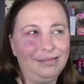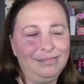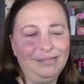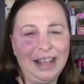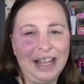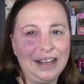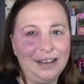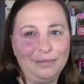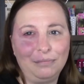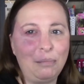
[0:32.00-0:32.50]

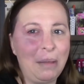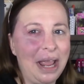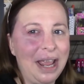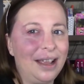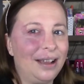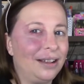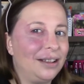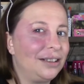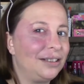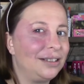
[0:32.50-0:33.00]
like
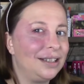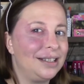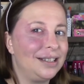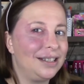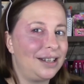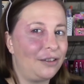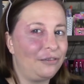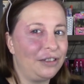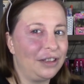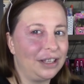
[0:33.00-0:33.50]
mail and
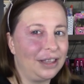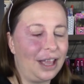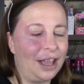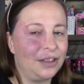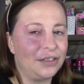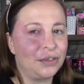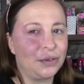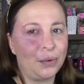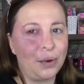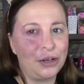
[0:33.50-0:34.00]
stuff like
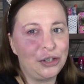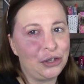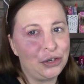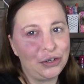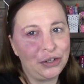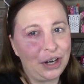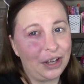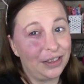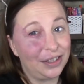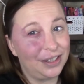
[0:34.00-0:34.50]
that, so I should
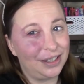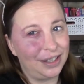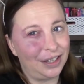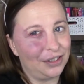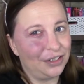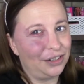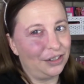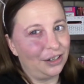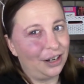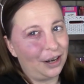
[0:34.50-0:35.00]
have got this
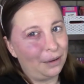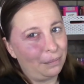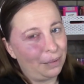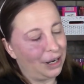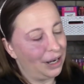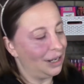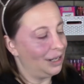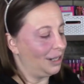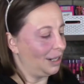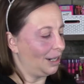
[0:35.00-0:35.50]
yesterday, but
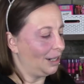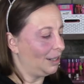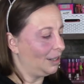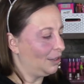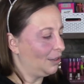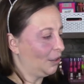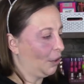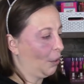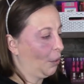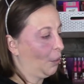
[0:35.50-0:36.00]
I didn't.
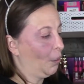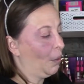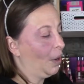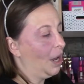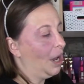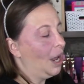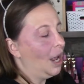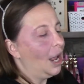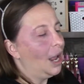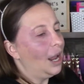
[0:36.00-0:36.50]
So
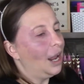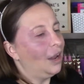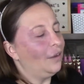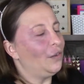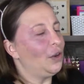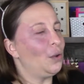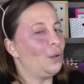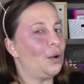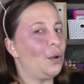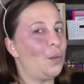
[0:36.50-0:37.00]
if
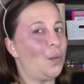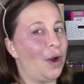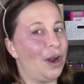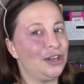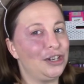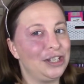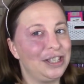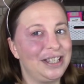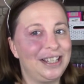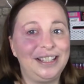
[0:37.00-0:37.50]
you were
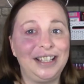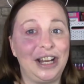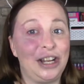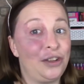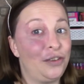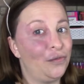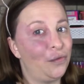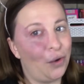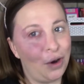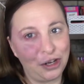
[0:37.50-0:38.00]
watching this and
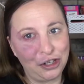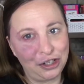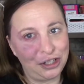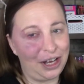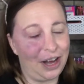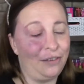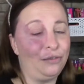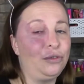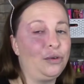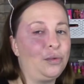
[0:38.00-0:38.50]
you've watched
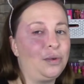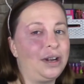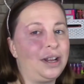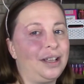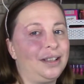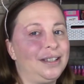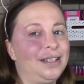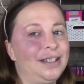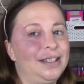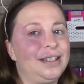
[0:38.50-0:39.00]
everyone
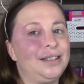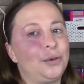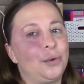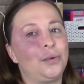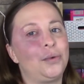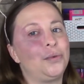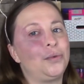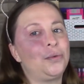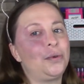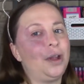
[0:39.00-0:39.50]
else's,
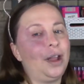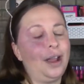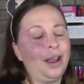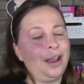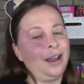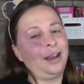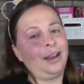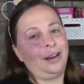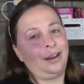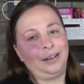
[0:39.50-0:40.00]
so
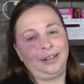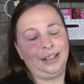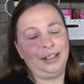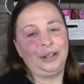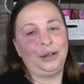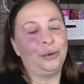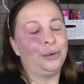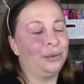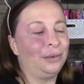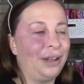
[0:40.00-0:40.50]
you
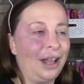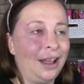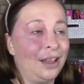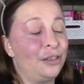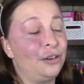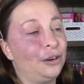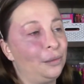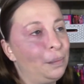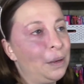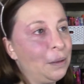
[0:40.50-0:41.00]
know,
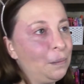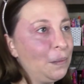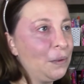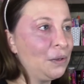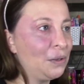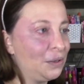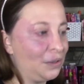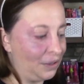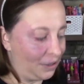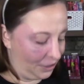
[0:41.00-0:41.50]
other
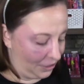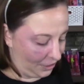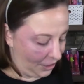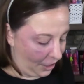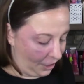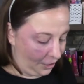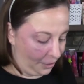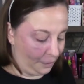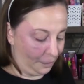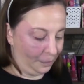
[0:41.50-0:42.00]

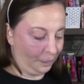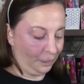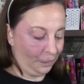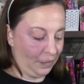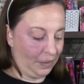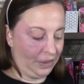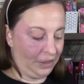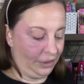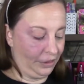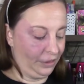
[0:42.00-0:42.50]
people's
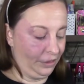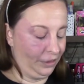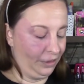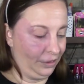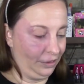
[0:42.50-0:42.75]
their